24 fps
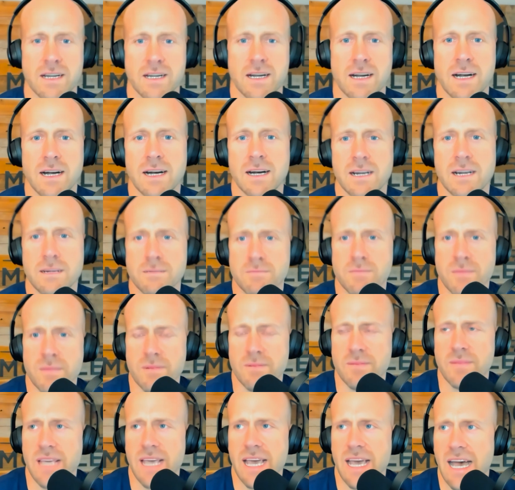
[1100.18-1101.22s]

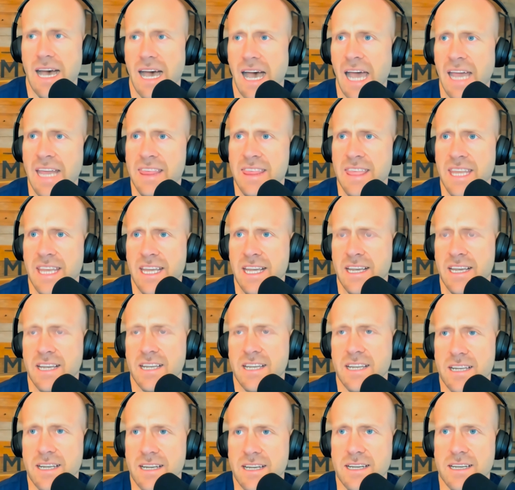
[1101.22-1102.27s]
I think
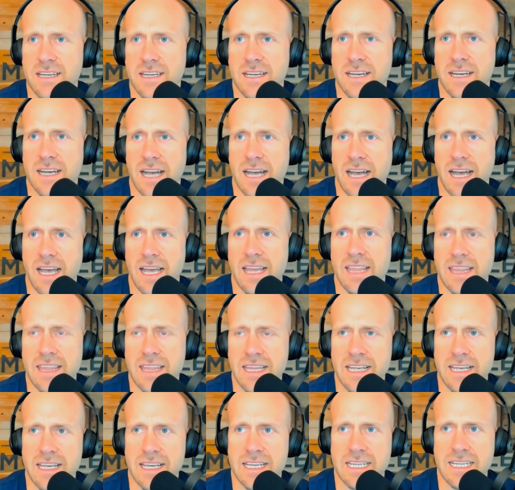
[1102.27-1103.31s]

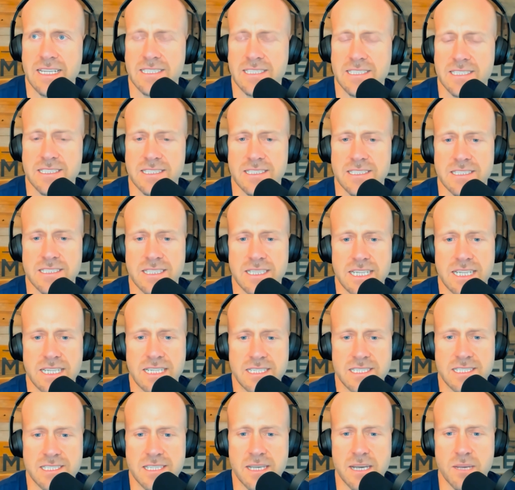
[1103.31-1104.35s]
it's
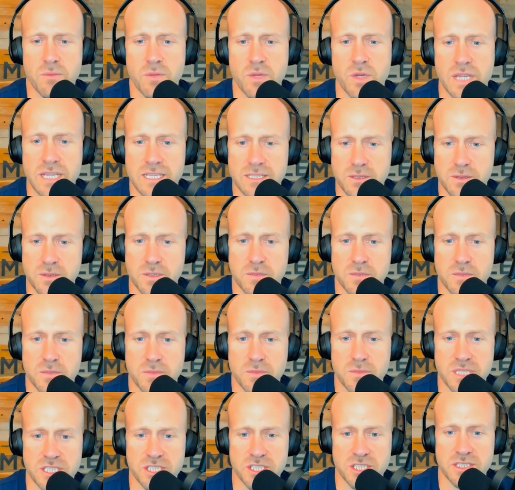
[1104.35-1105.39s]
someone that's on a
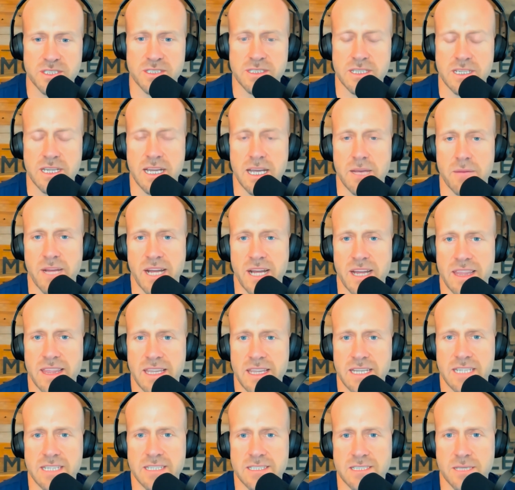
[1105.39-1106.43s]
mission. I mean, I
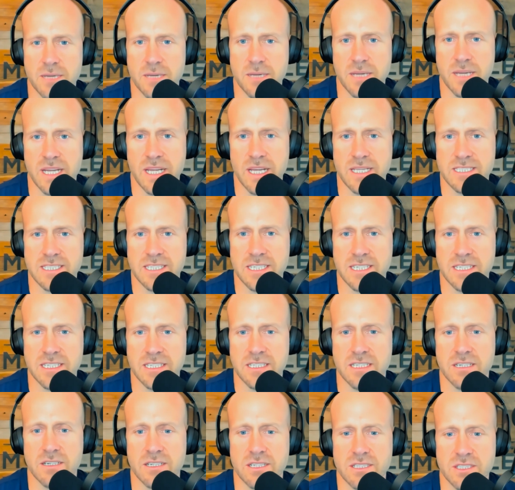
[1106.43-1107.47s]
think it's someone that's
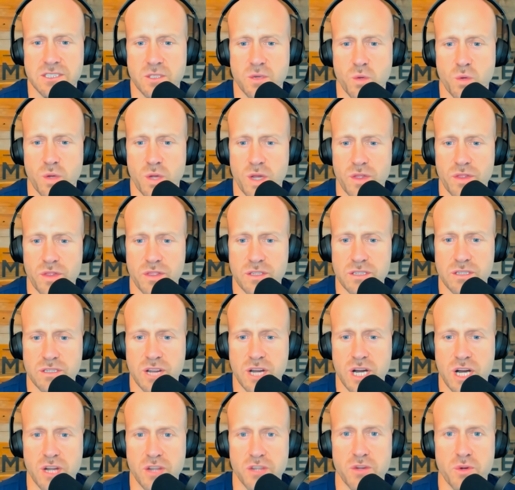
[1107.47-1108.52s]
clear as to what they're
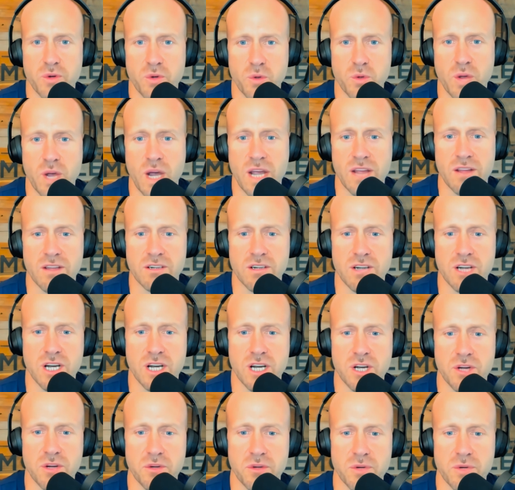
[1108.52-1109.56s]
trying to do and why they're
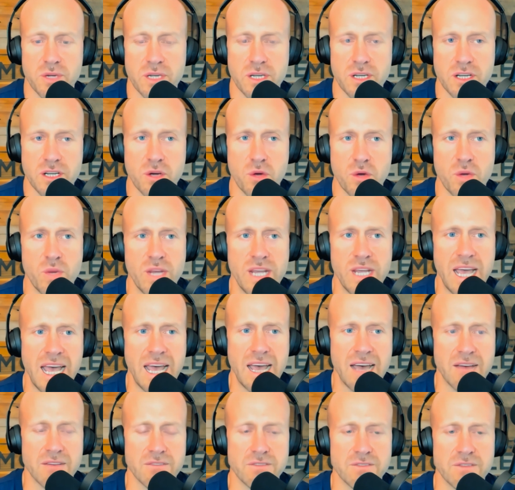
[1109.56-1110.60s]
trying to do it. We
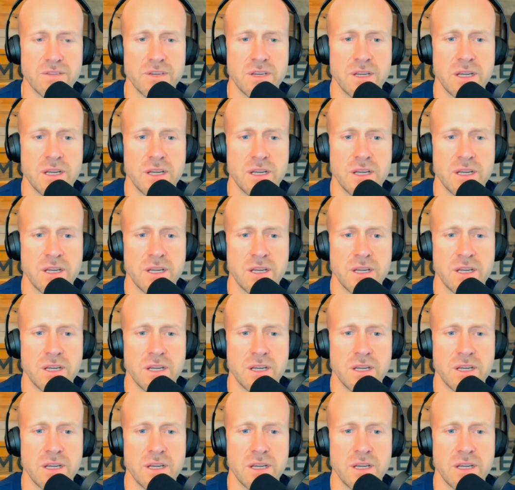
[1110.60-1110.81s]
have